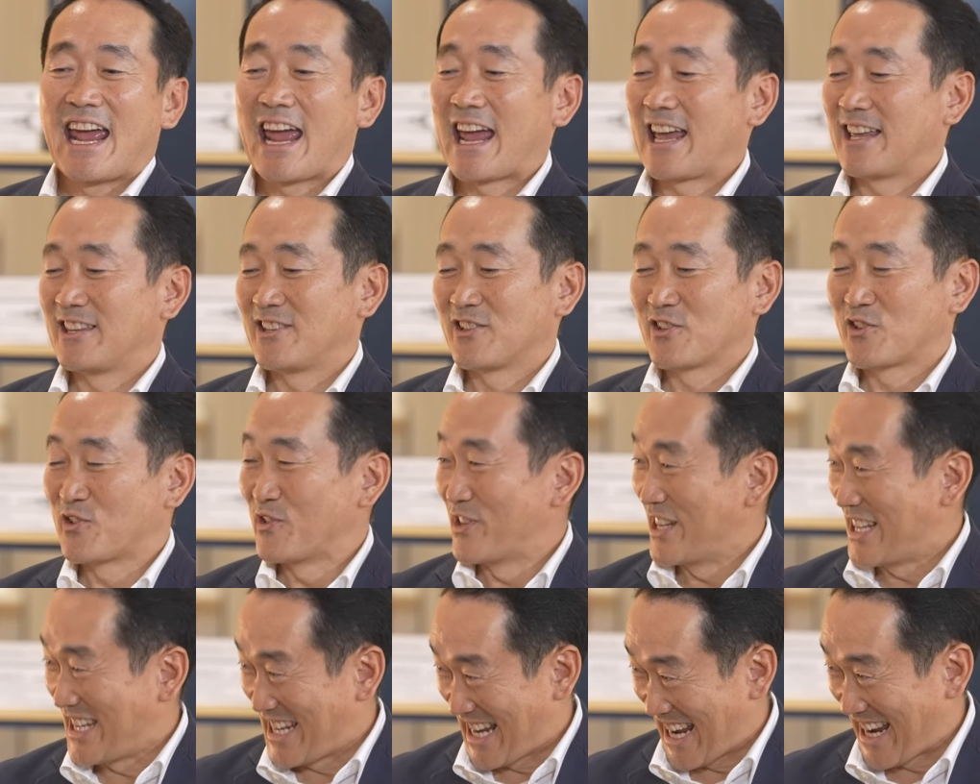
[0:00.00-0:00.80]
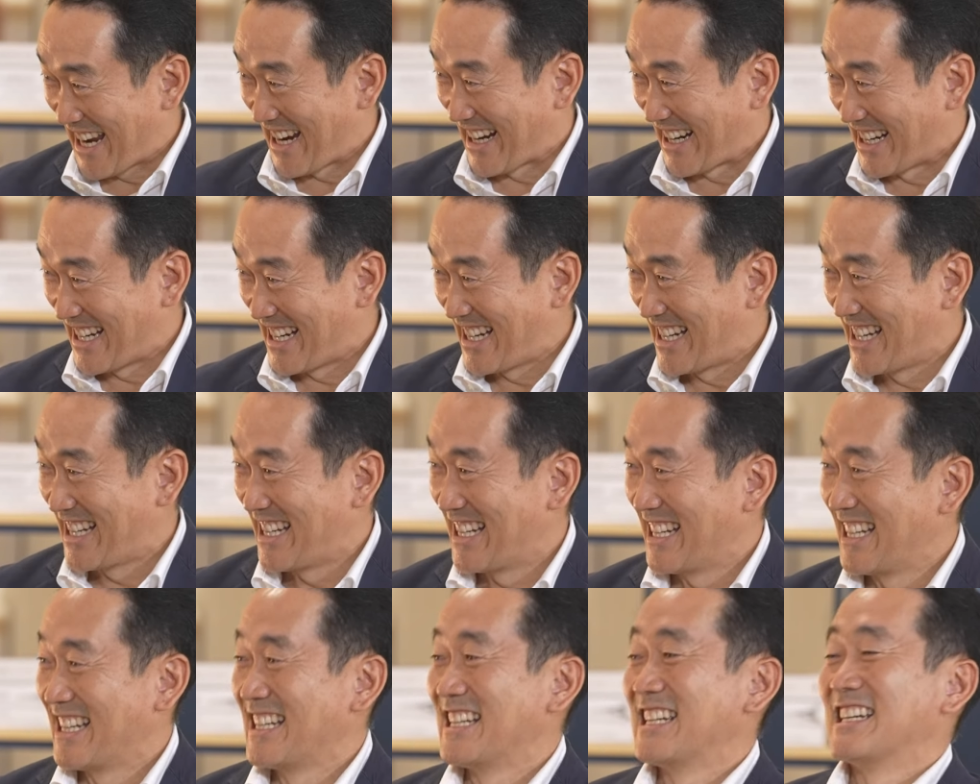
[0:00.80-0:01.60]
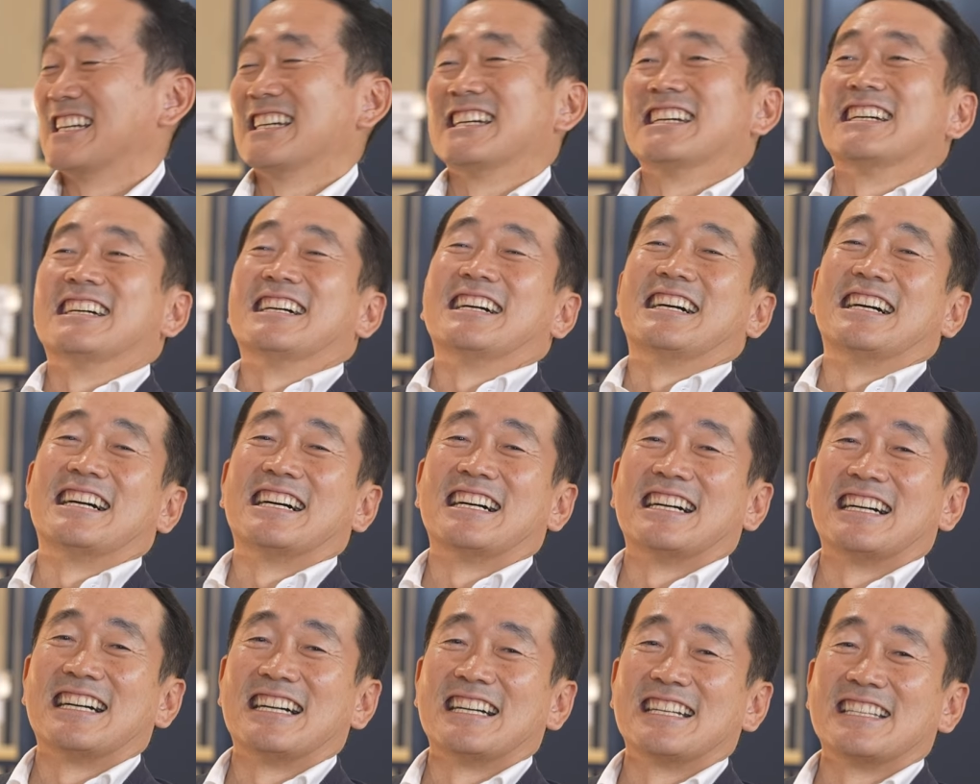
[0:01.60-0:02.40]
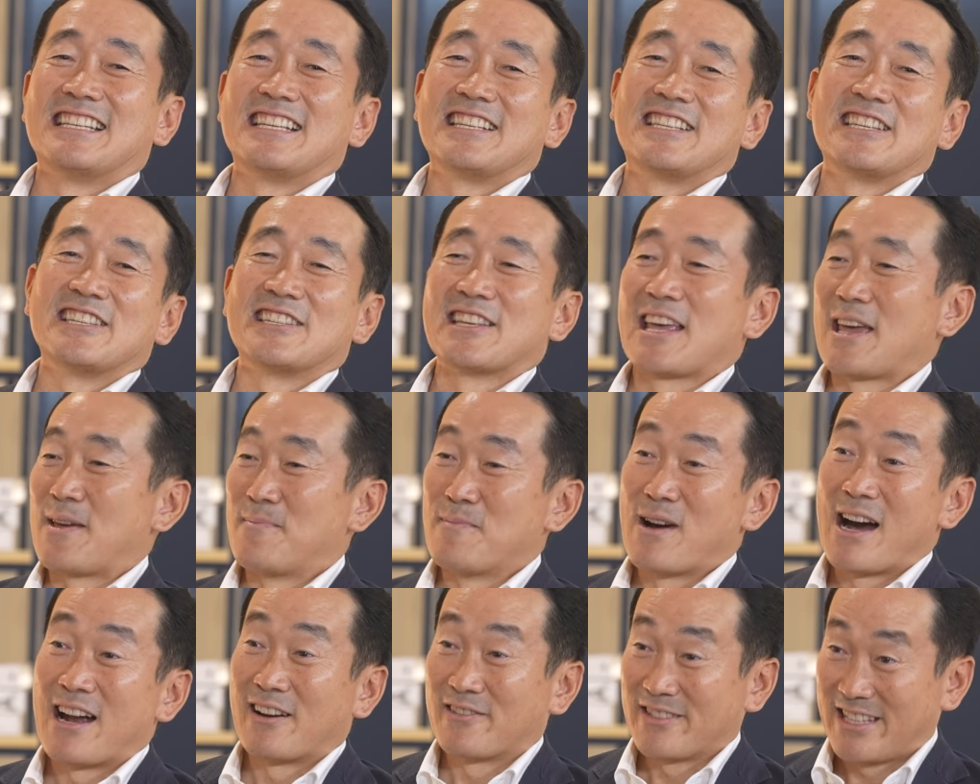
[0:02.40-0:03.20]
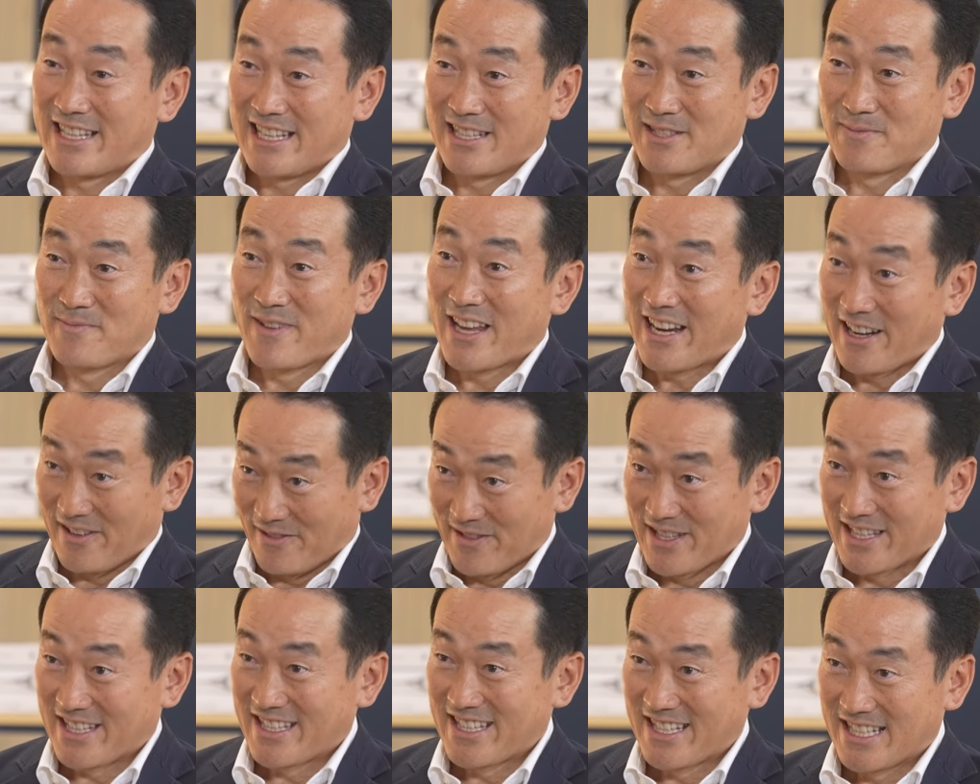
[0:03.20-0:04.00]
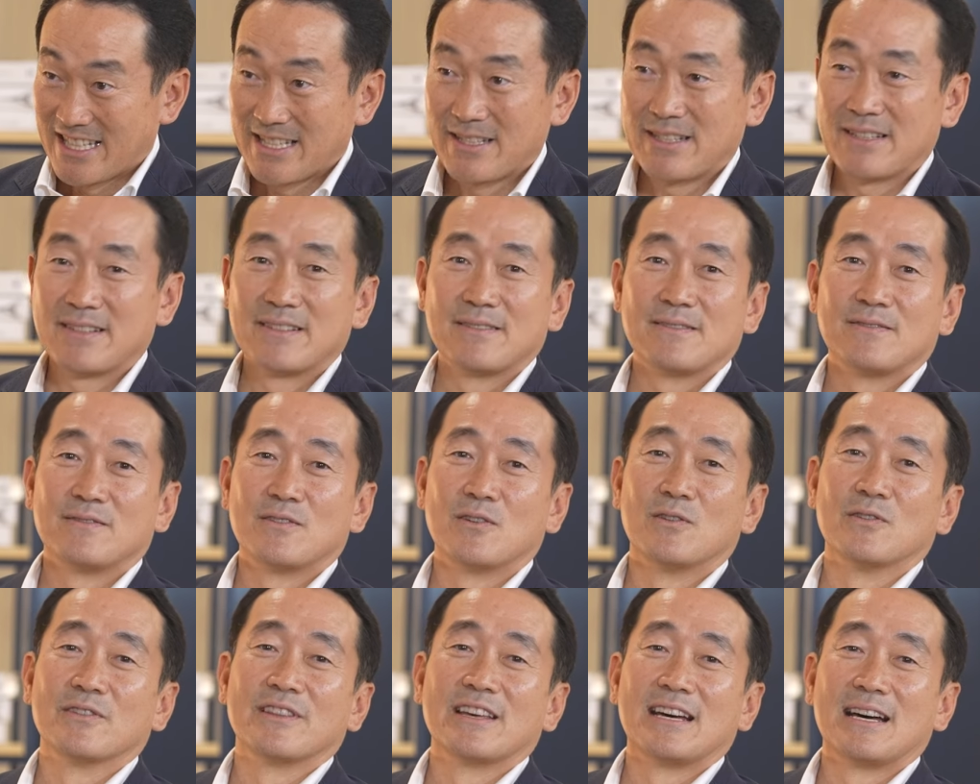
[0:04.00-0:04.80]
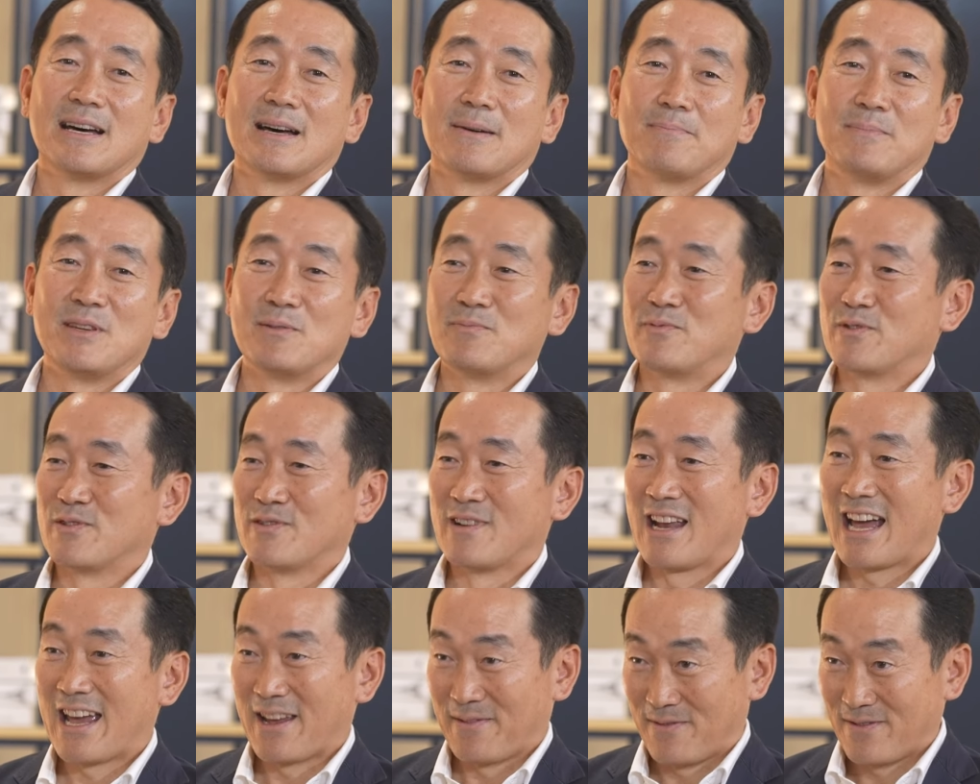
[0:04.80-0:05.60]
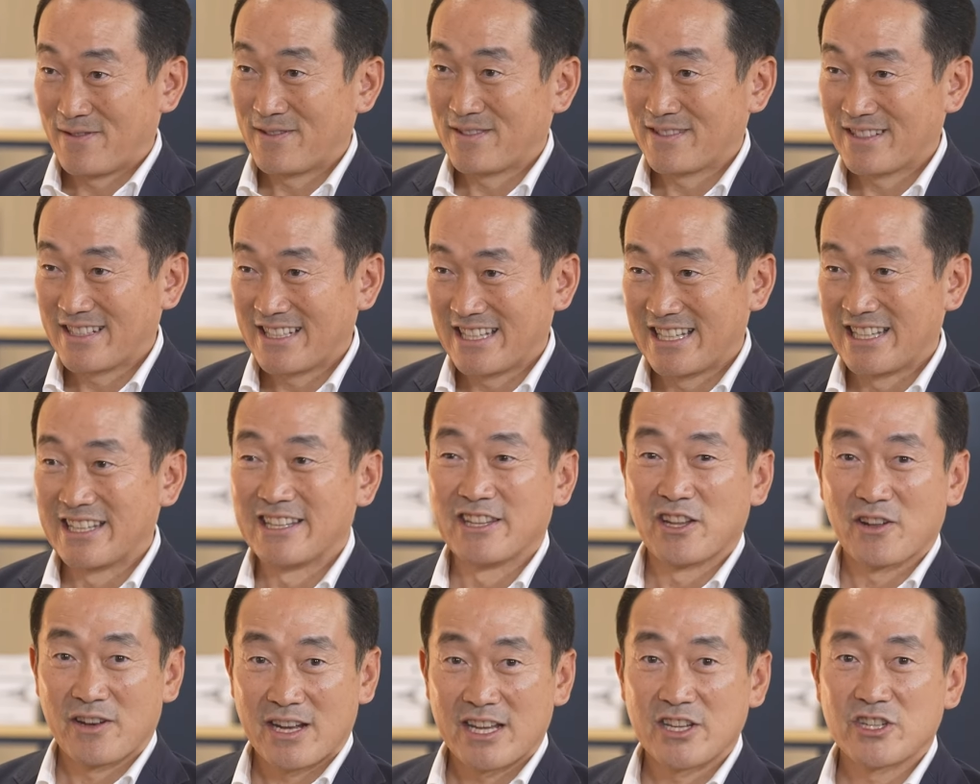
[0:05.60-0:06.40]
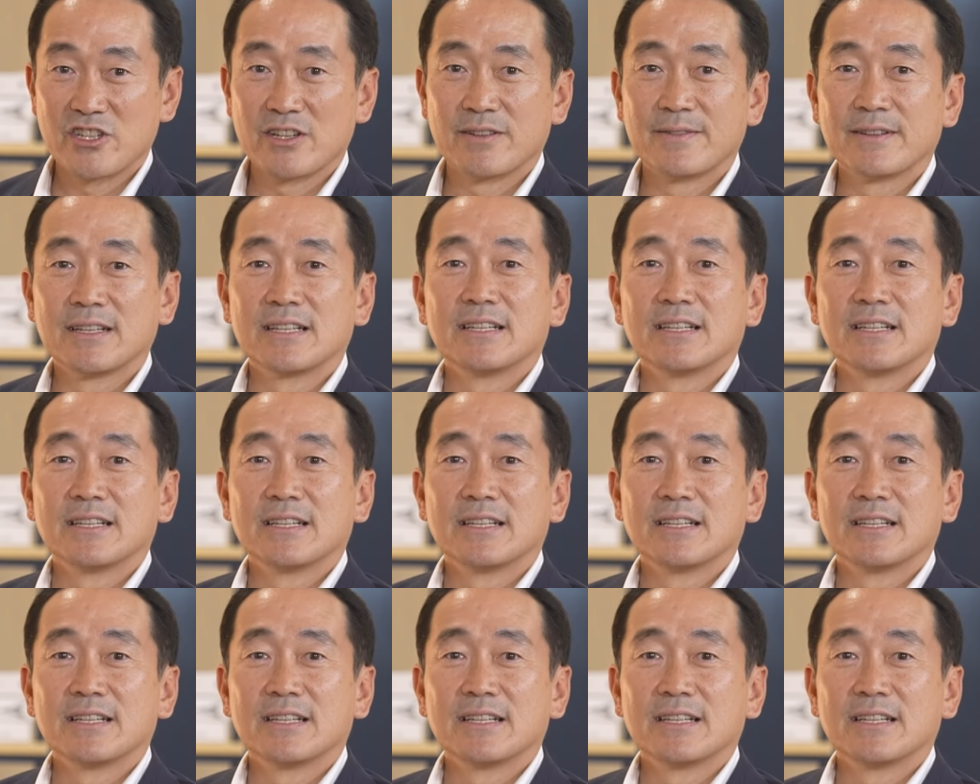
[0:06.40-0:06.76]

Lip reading: and clean air. This is MRT's benefit for the people's life in Indonesia.